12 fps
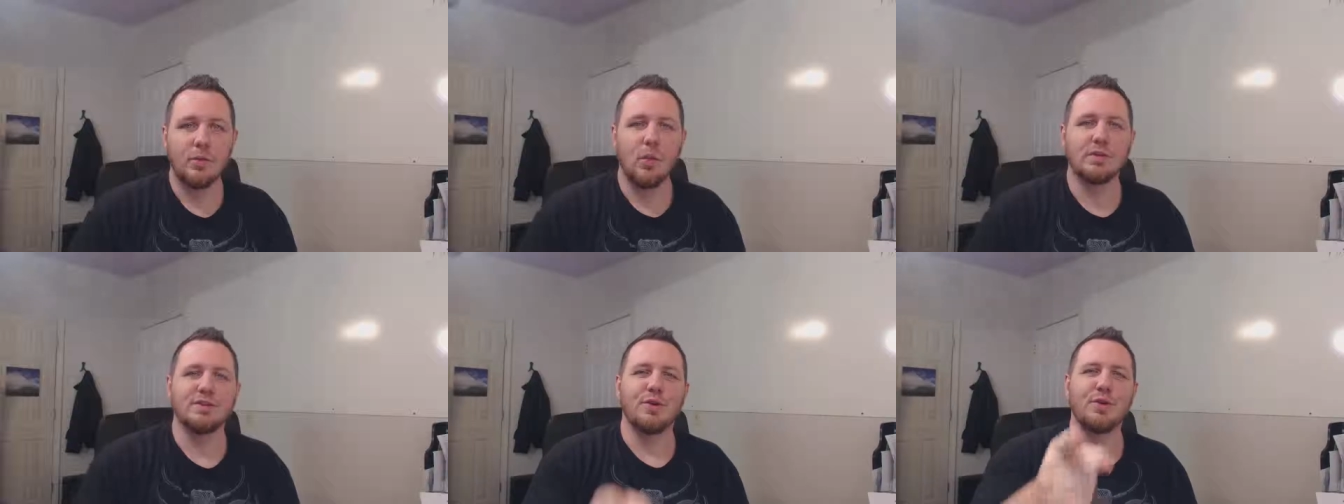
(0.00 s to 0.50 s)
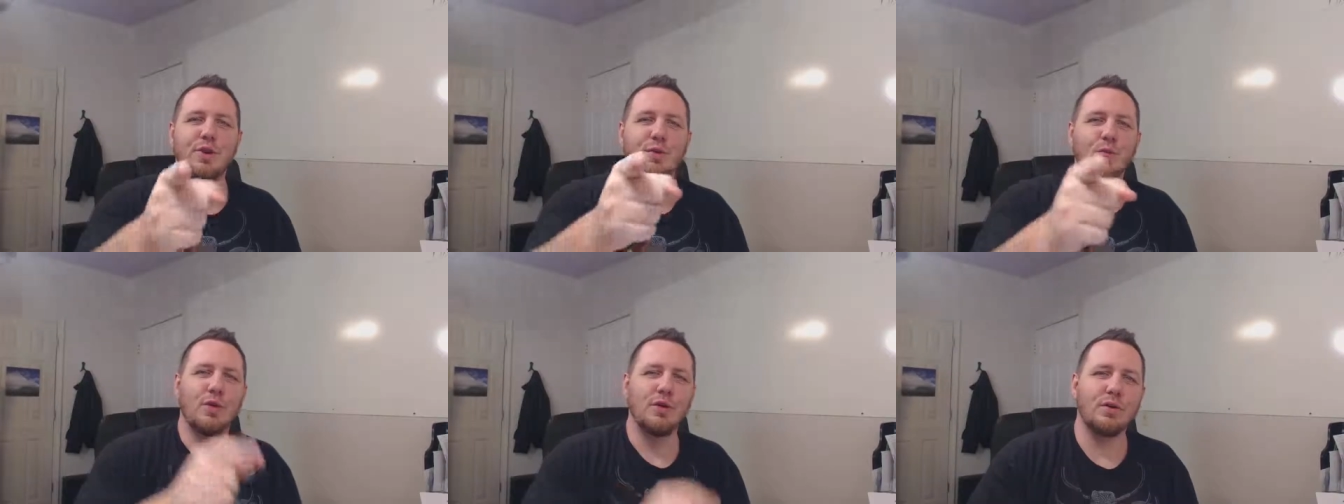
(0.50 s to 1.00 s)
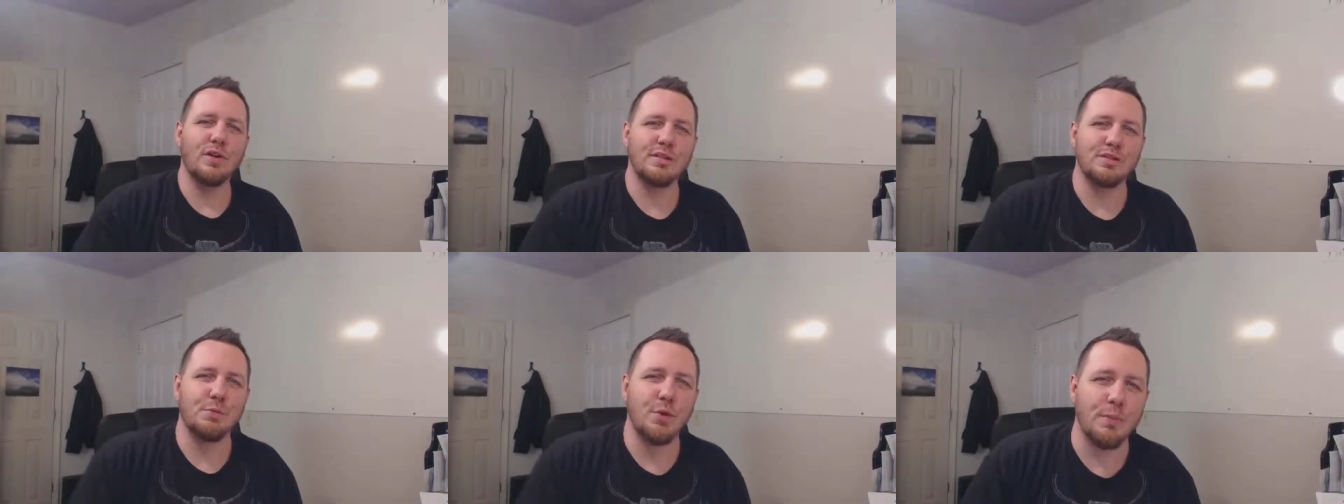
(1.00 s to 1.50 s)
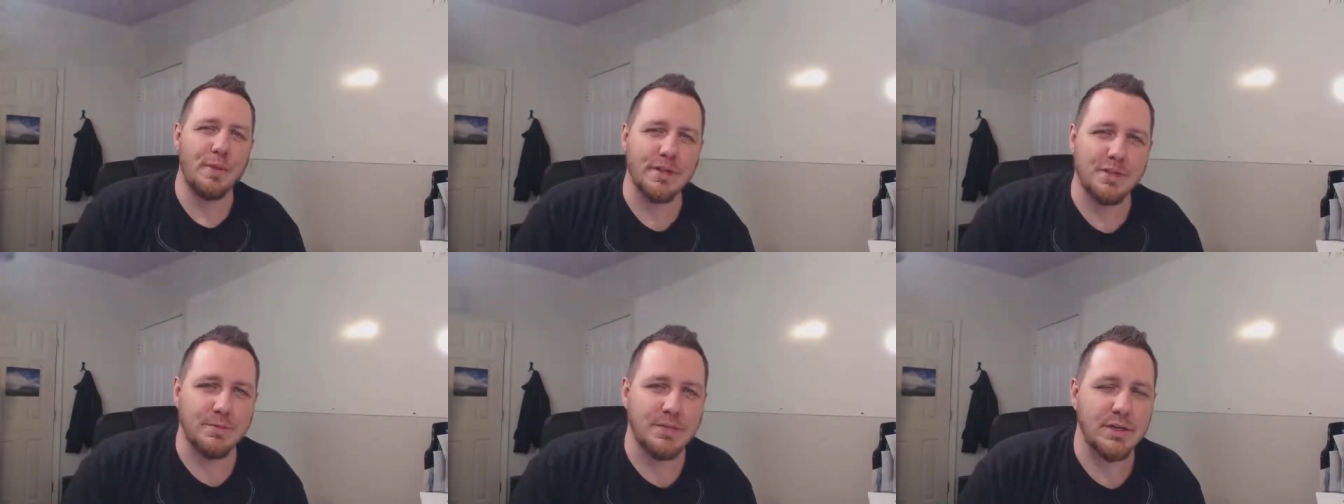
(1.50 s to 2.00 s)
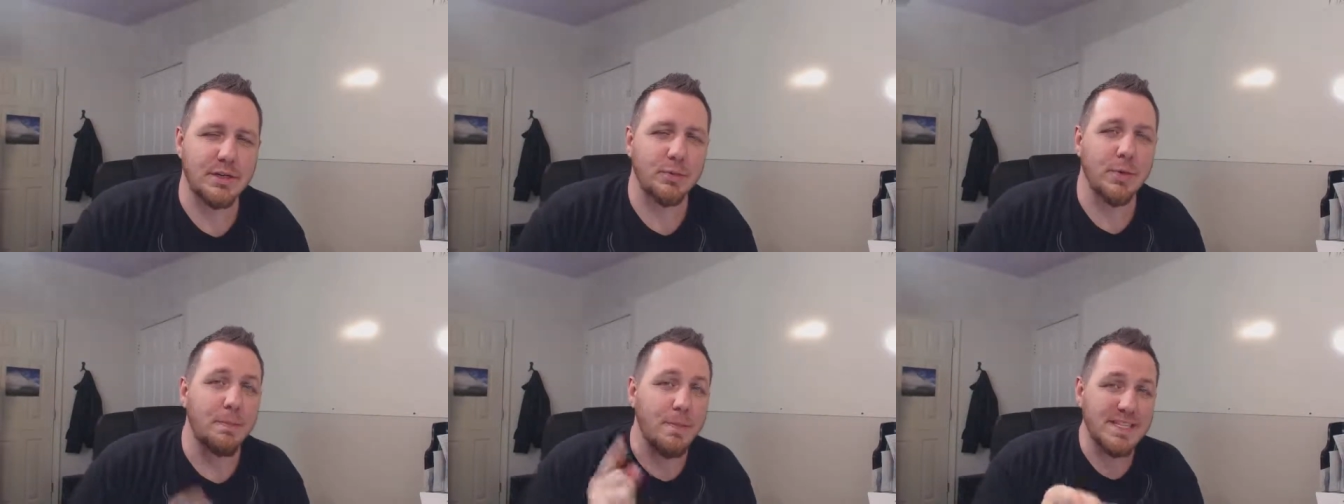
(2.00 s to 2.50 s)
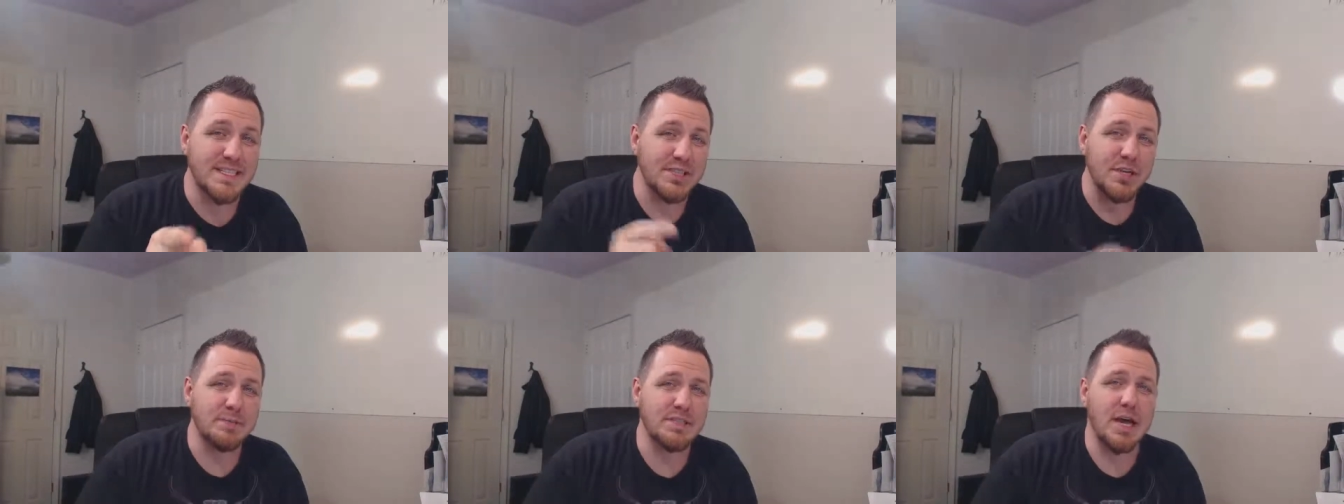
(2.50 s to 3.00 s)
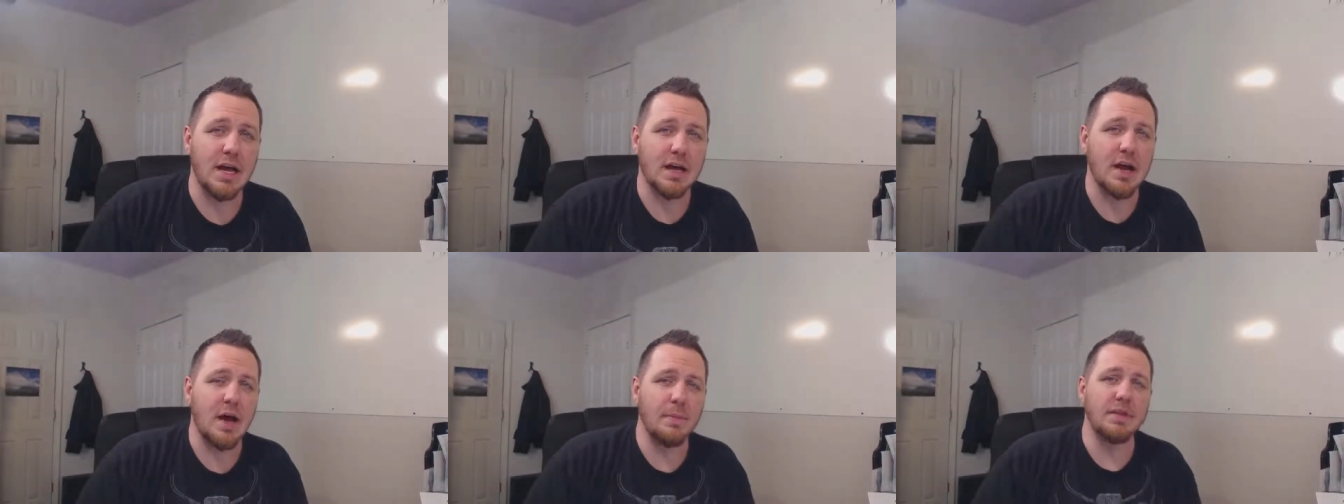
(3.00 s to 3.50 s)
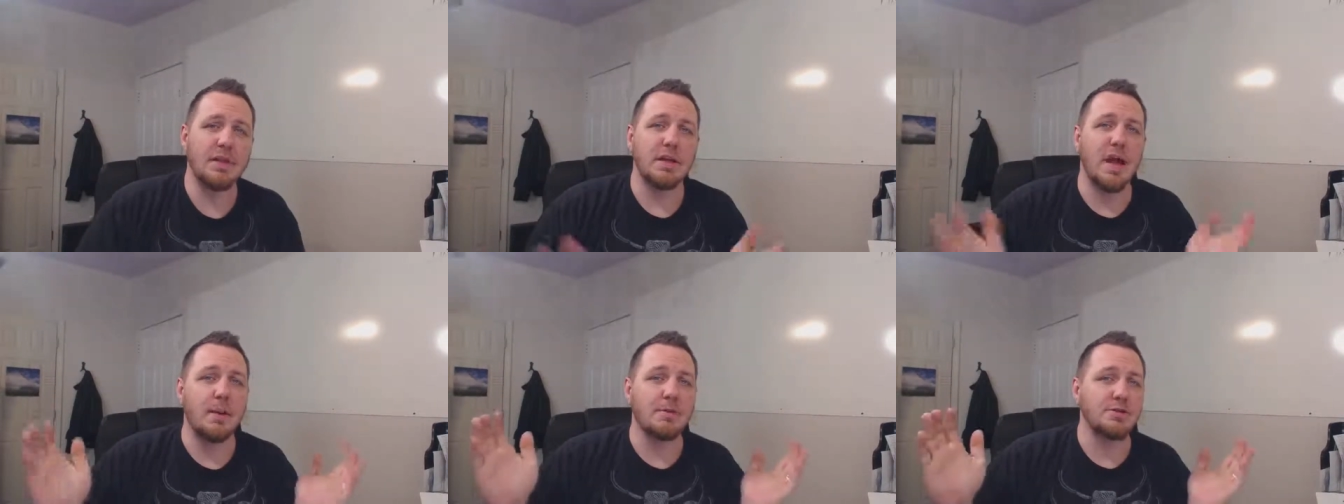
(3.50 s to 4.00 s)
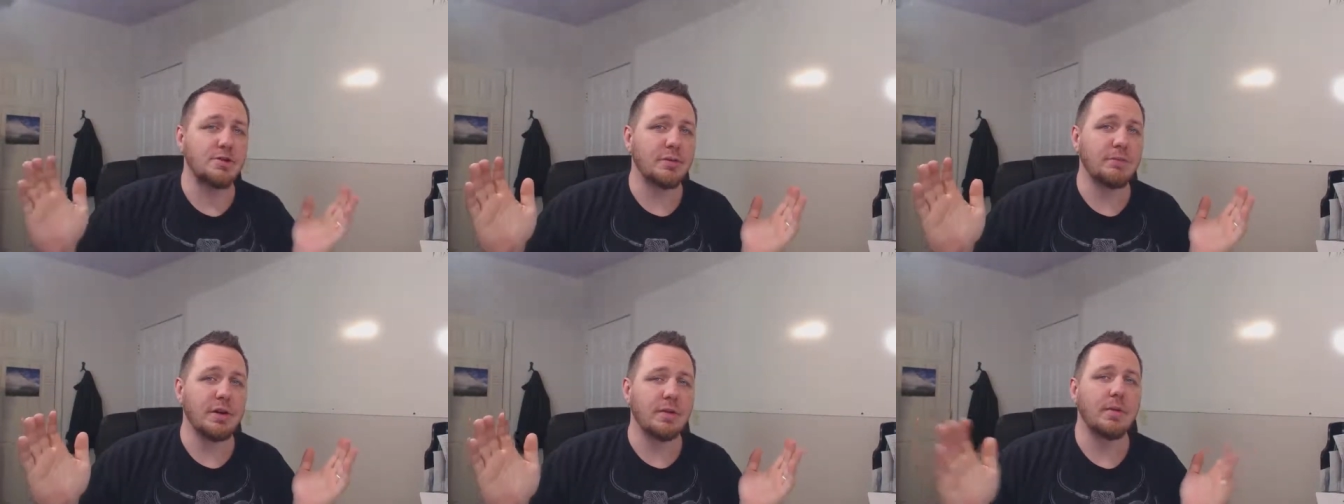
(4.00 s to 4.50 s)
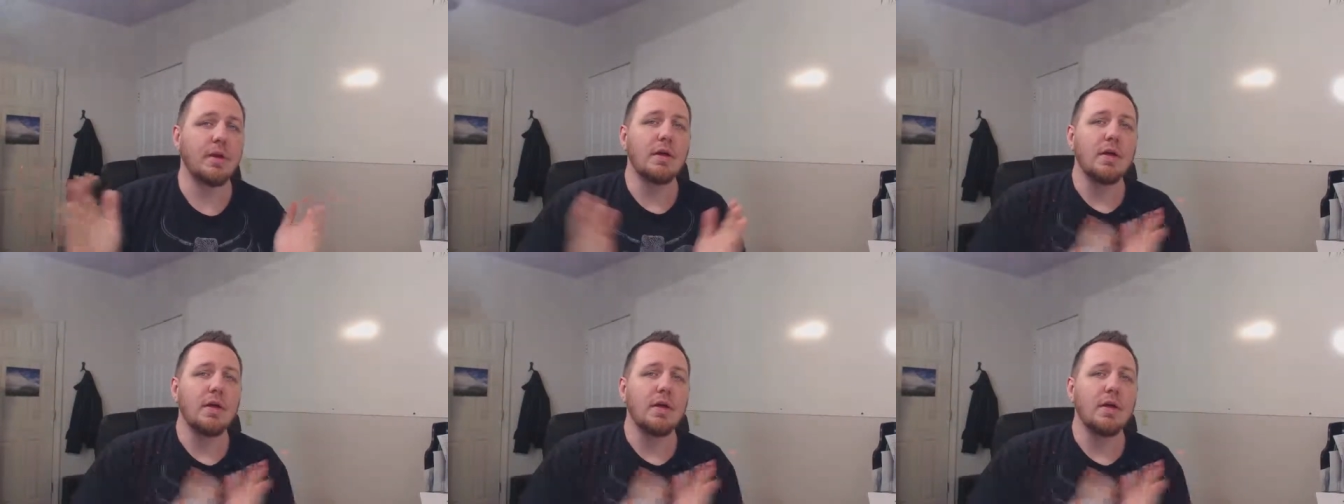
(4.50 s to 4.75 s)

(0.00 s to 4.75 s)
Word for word: What's going on world? It's your boy Big Chips here with BizandChips.com and the Diamond Dream Team.